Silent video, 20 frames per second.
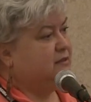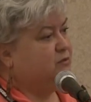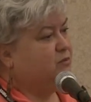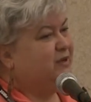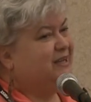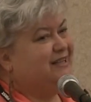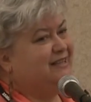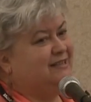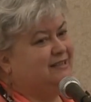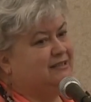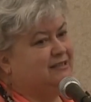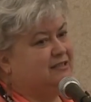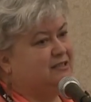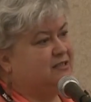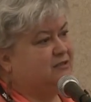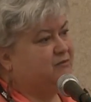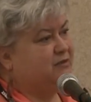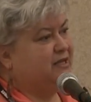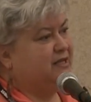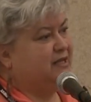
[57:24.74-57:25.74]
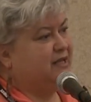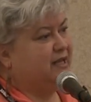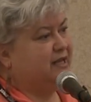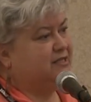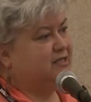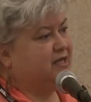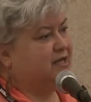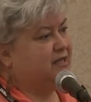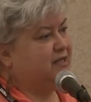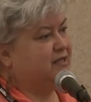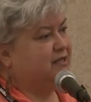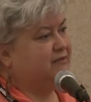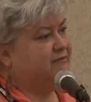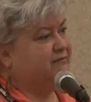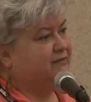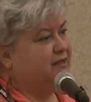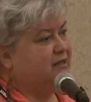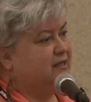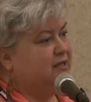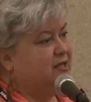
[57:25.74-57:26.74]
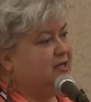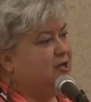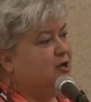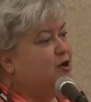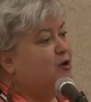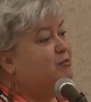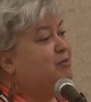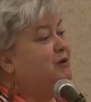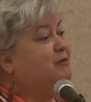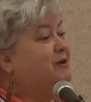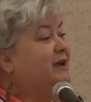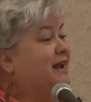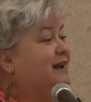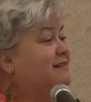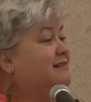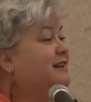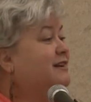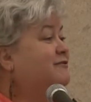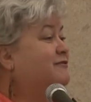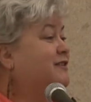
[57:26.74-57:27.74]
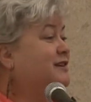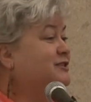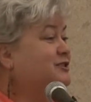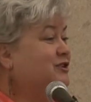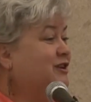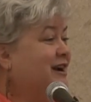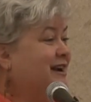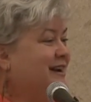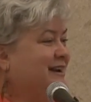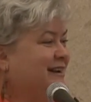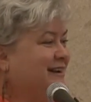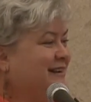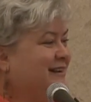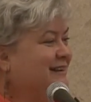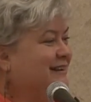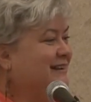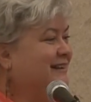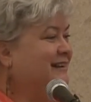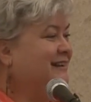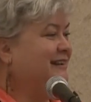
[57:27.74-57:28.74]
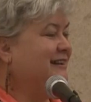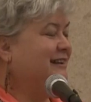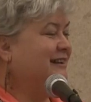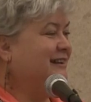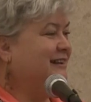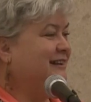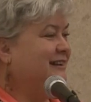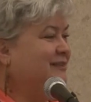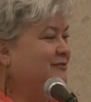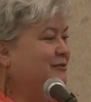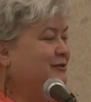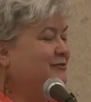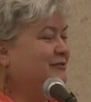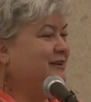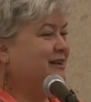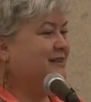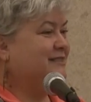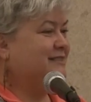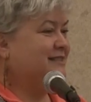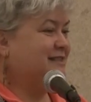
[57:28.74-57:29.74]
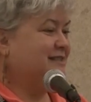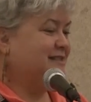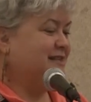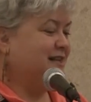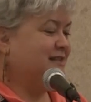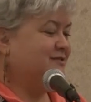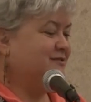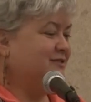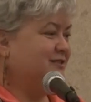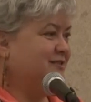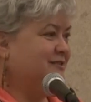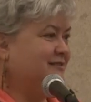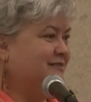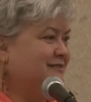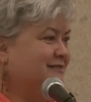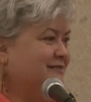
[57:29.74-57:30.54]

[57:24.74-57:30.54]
We didn't catch any. But we had a lot of fun trying. We were not successful.